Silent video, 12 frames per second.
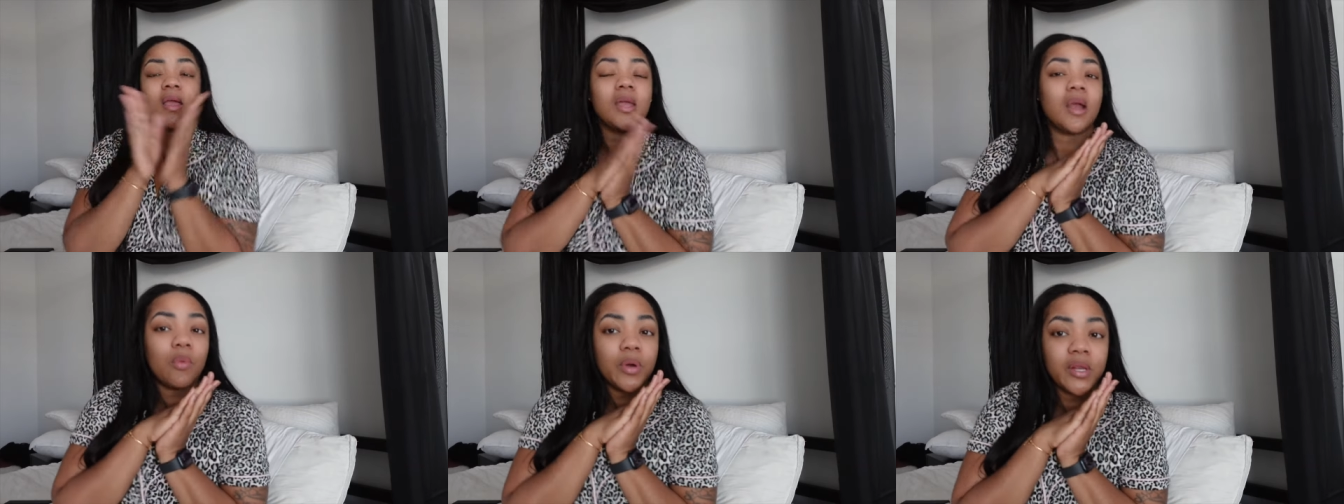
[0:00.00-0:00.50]

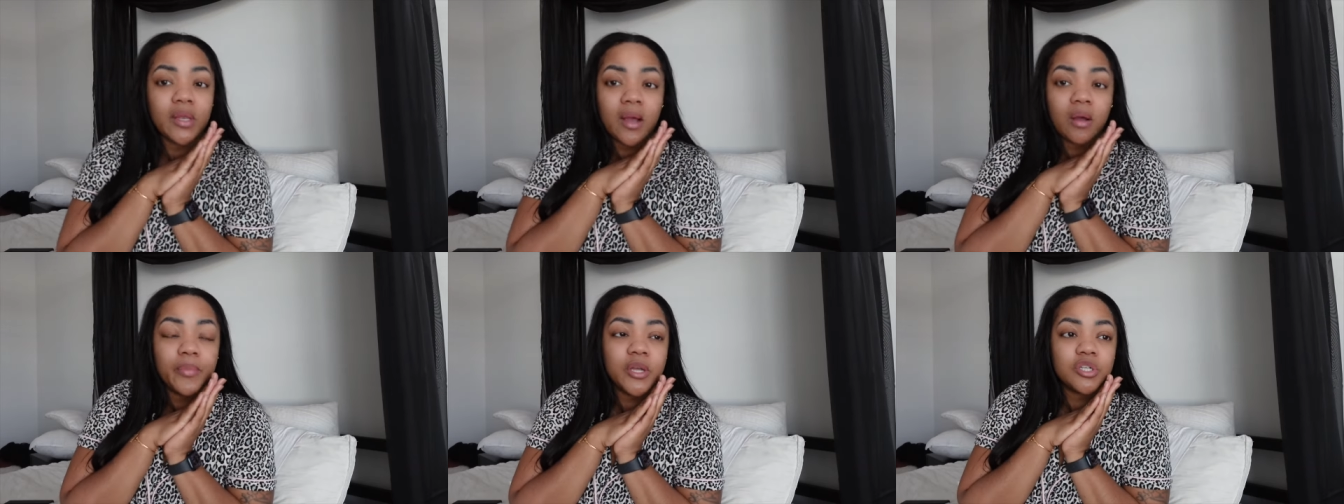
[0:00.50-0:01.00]
and I wanted
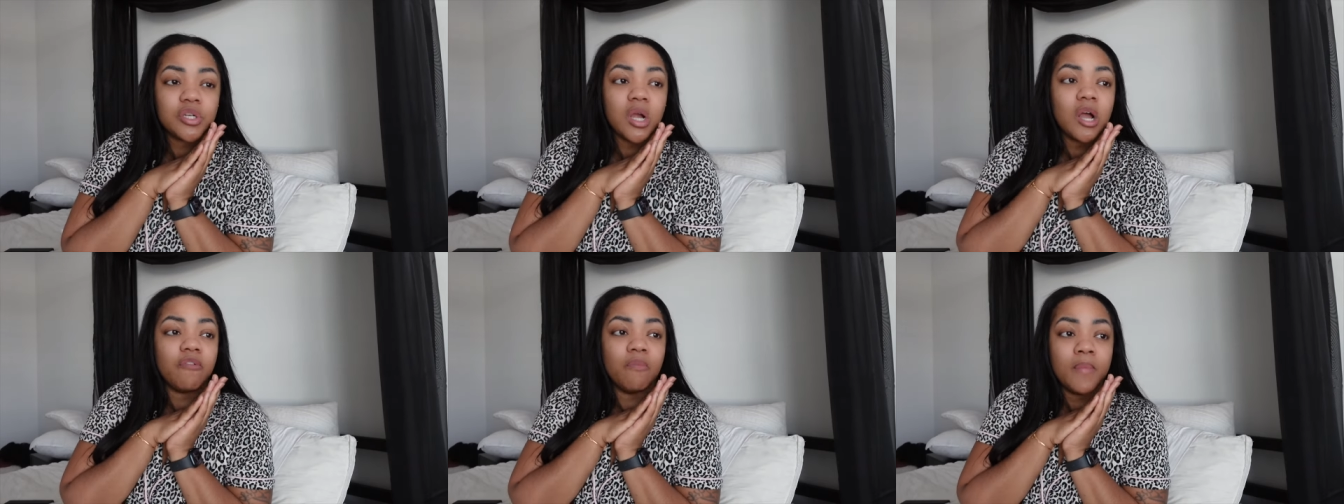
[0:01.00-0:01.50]
like a picture
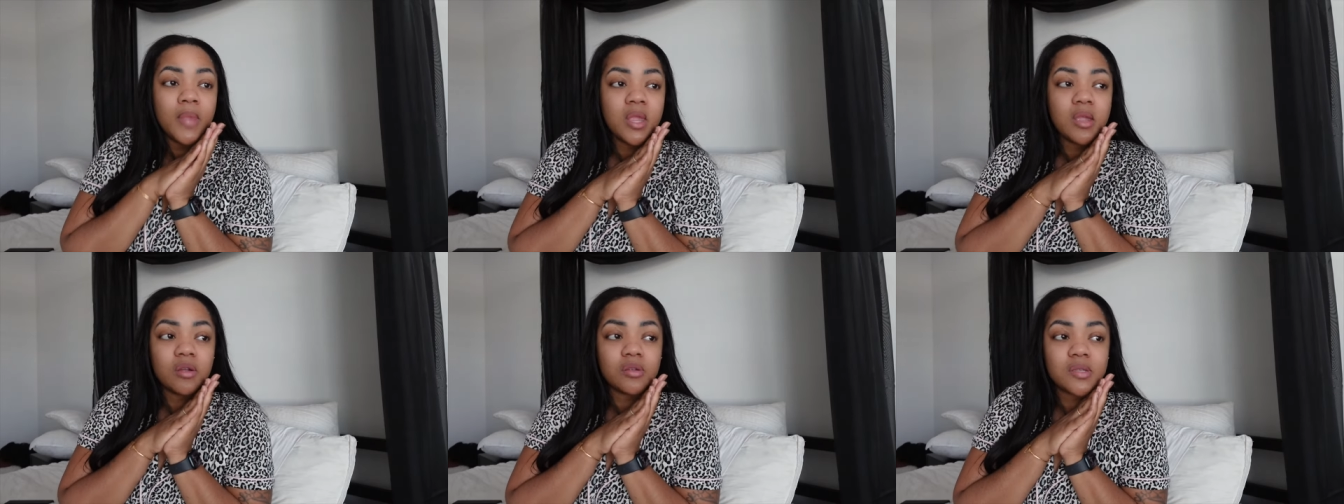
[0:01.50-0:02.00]
of
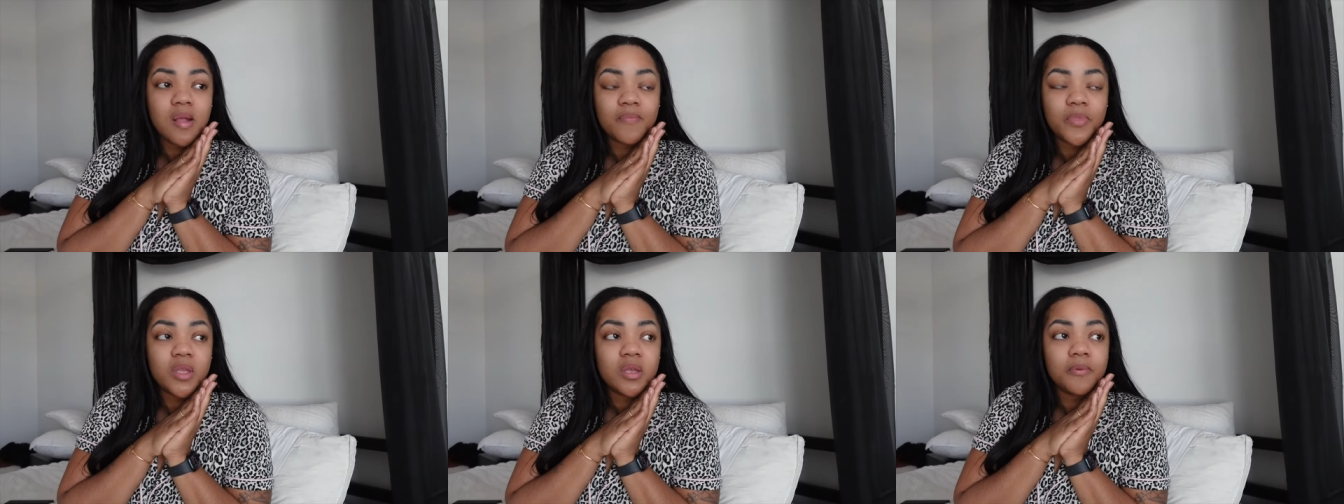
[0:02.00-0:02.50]
me or
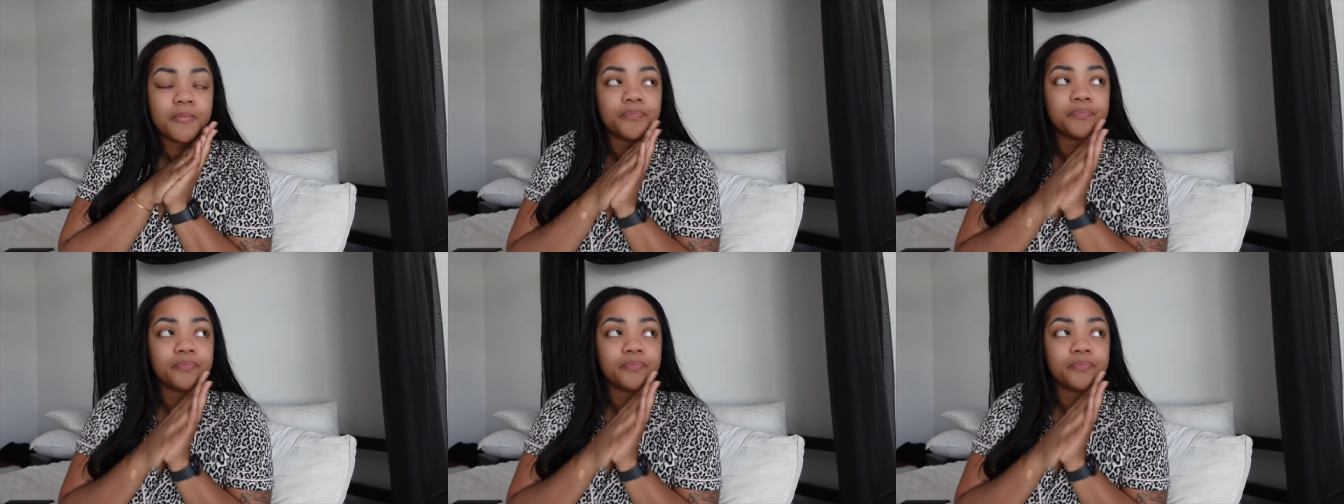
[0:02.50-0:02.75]
something